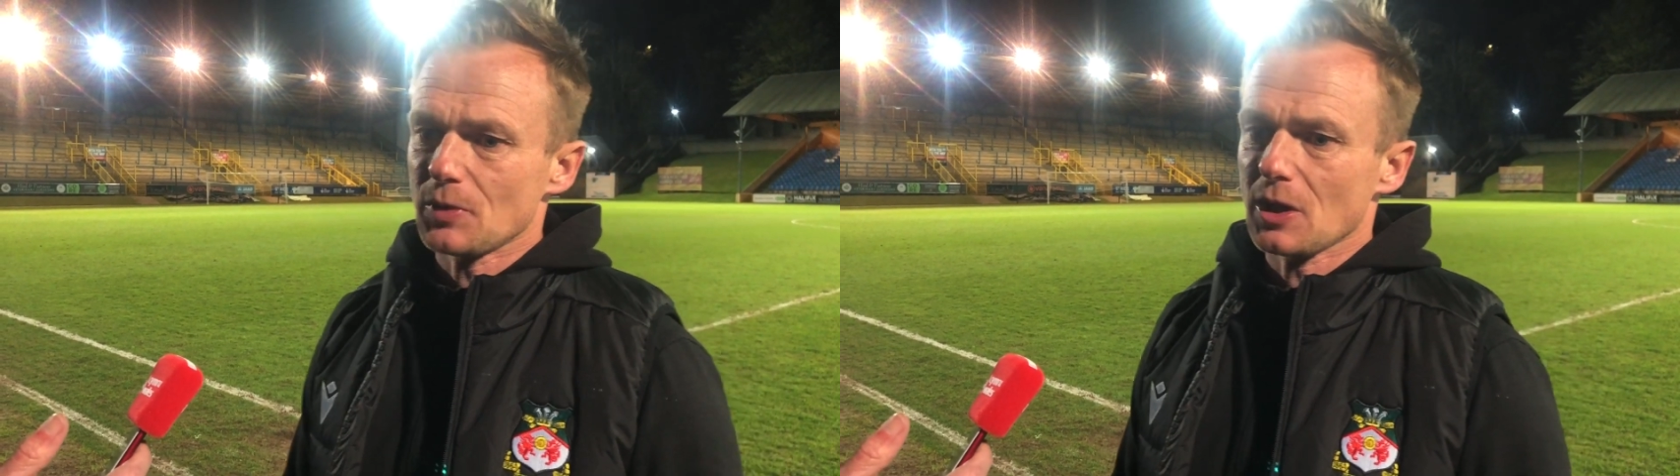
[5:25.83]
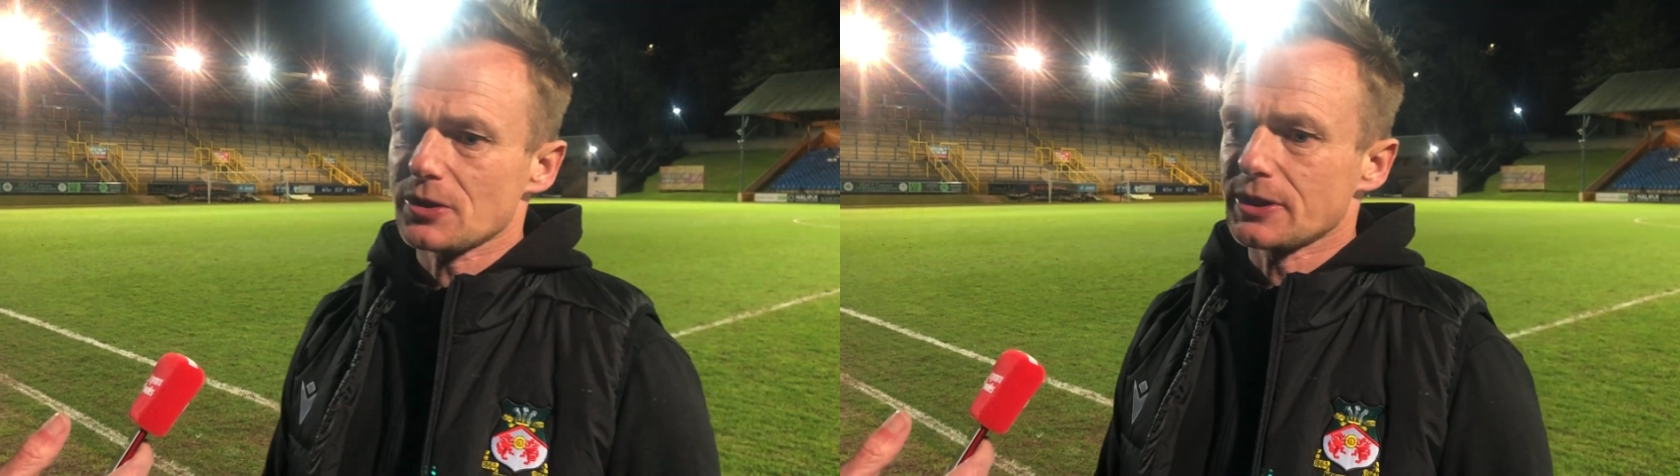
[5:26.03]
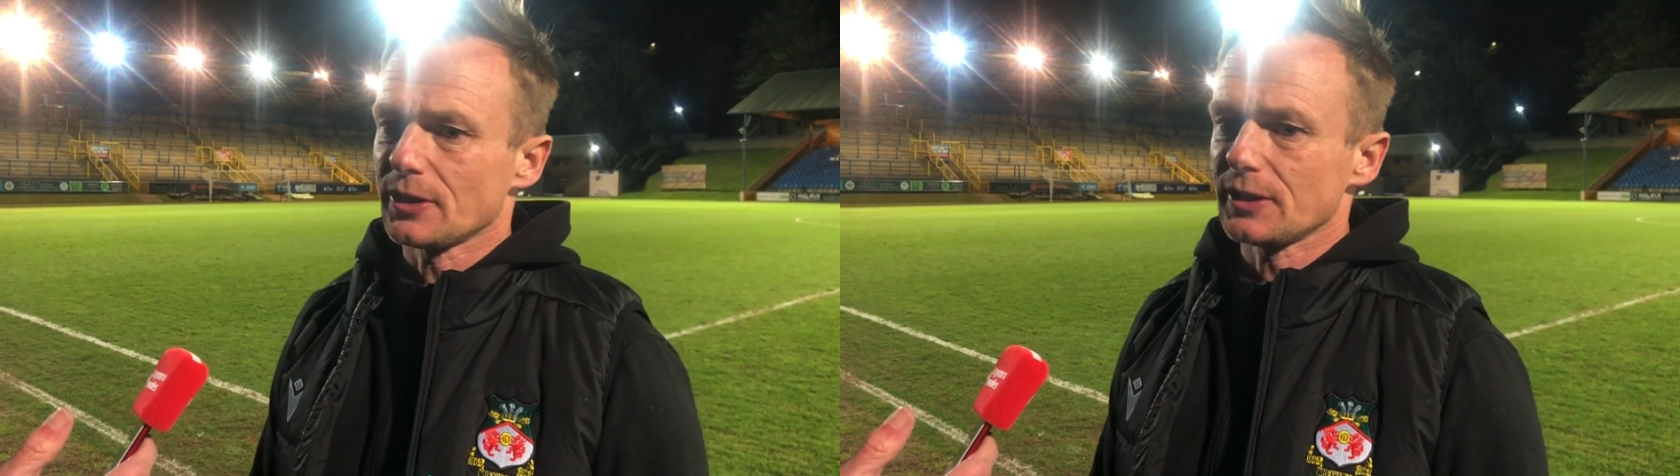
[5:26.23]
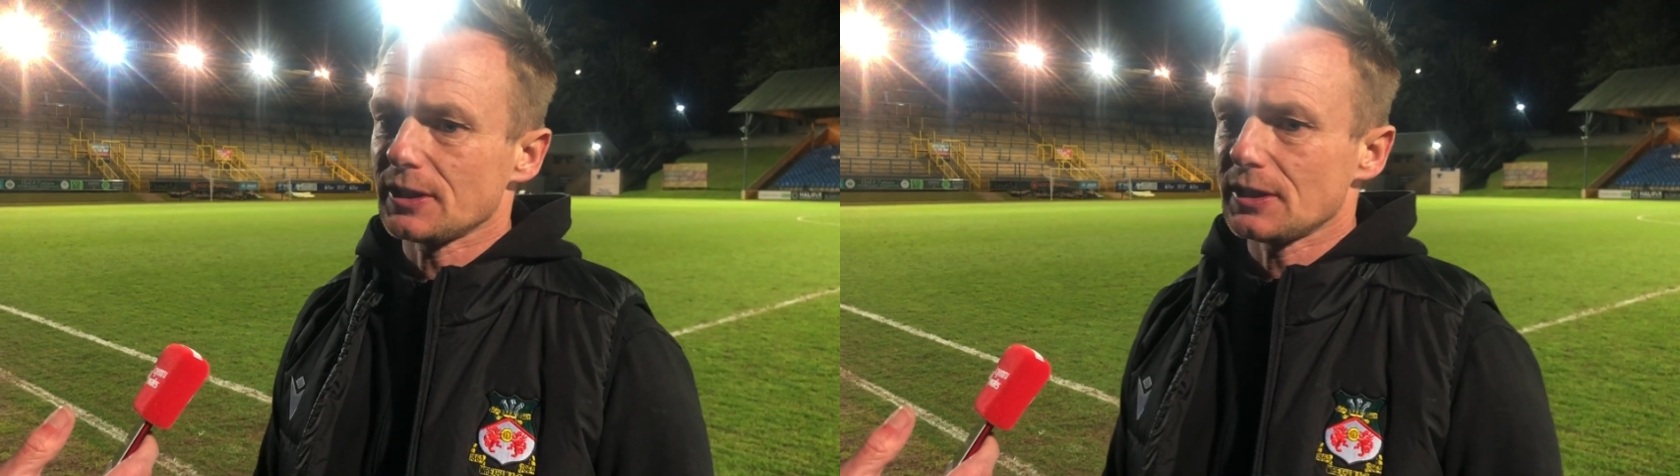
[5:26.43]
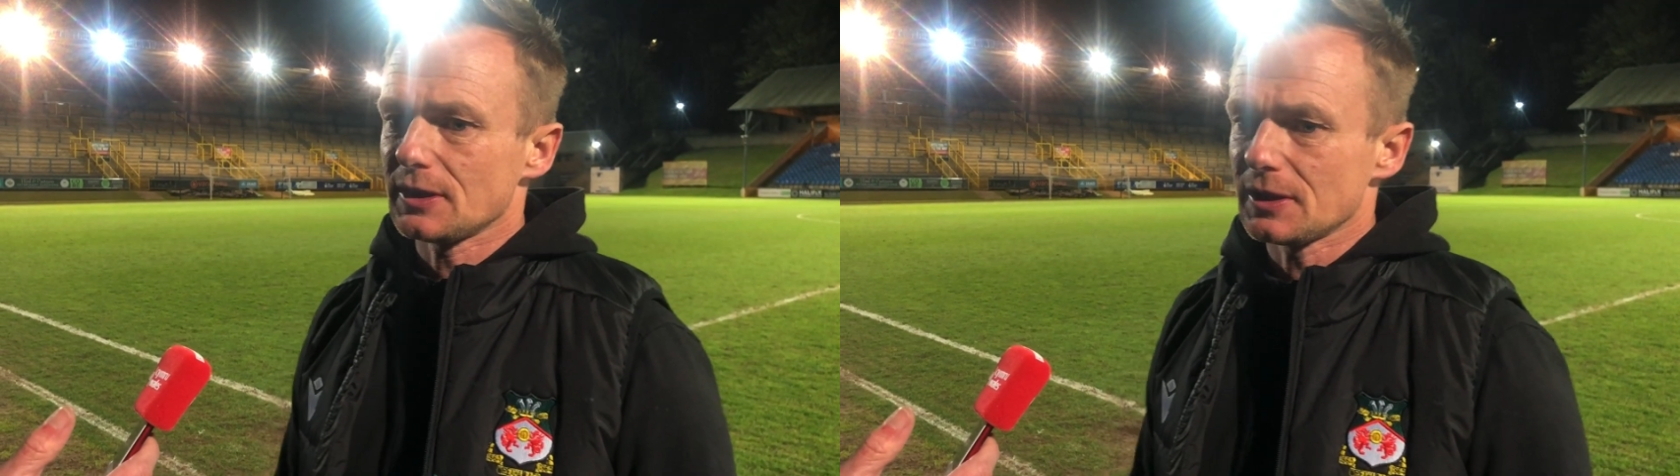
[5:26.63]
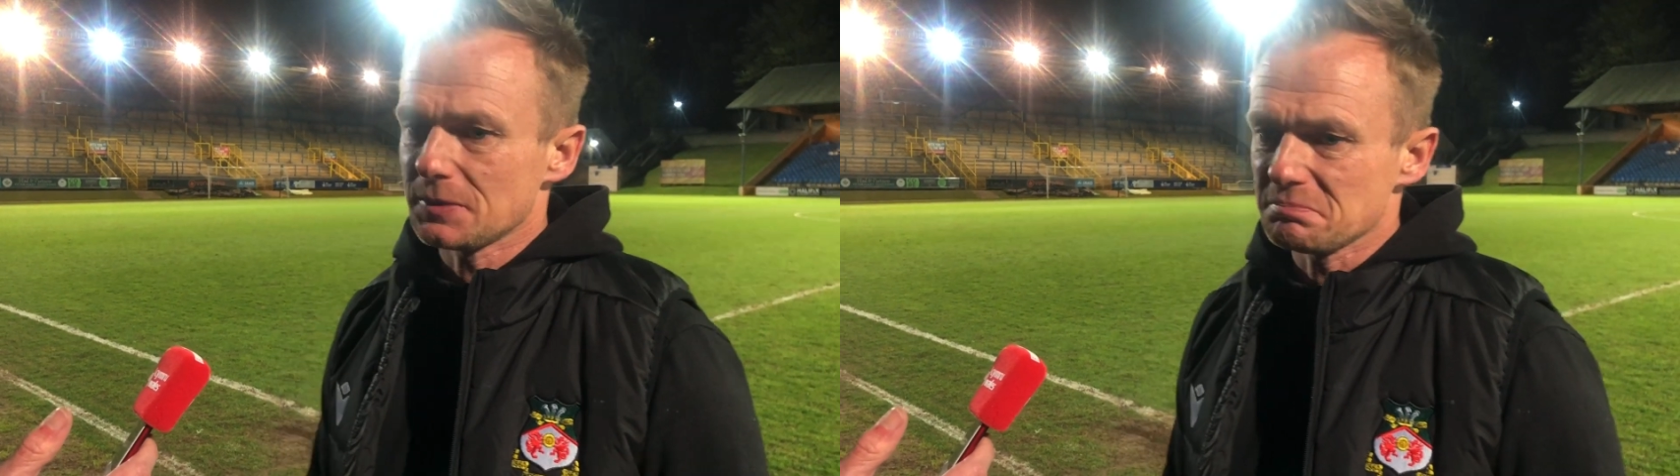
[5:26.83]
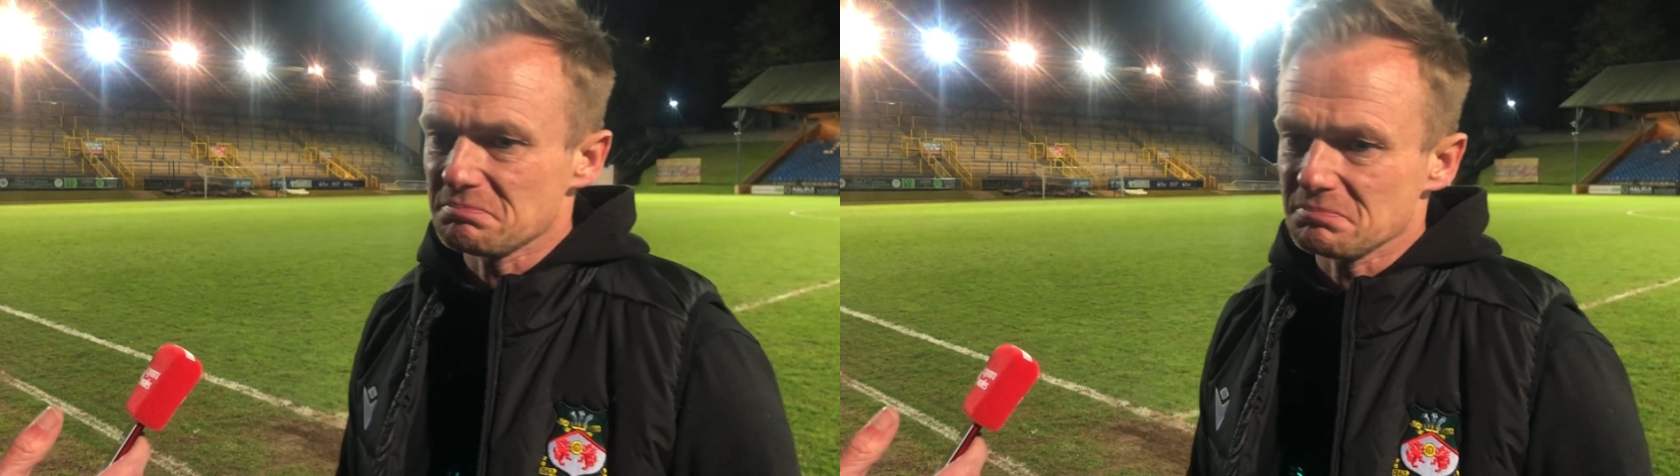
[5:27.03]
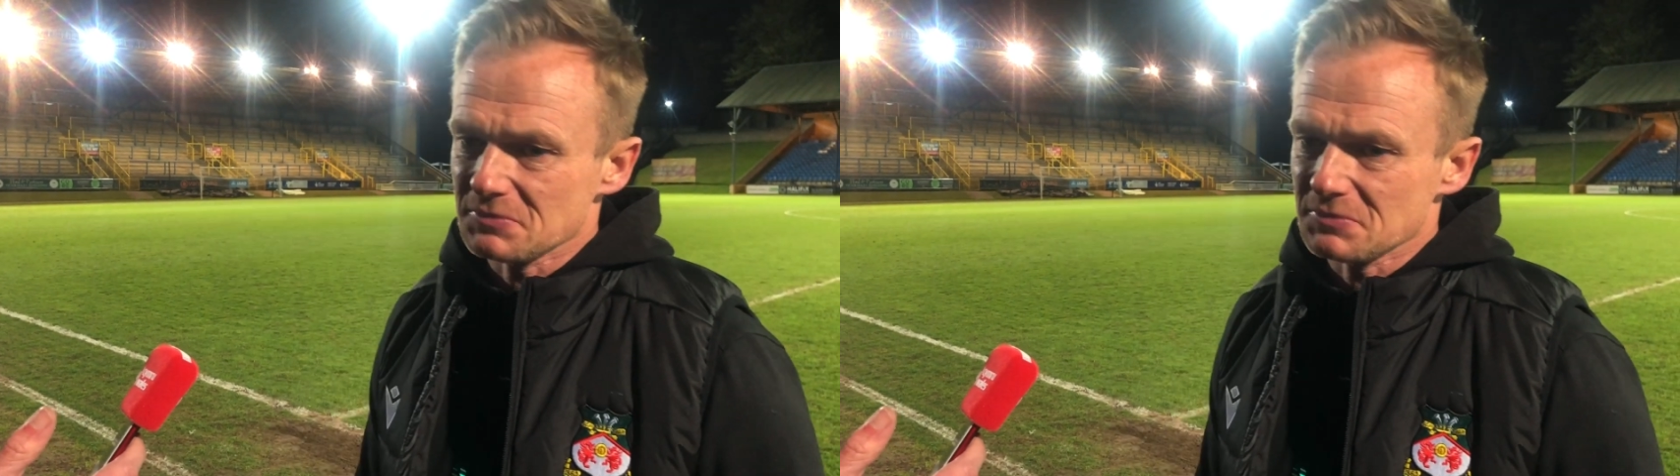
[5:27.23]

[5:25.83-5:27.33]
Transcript: lost tonight, um,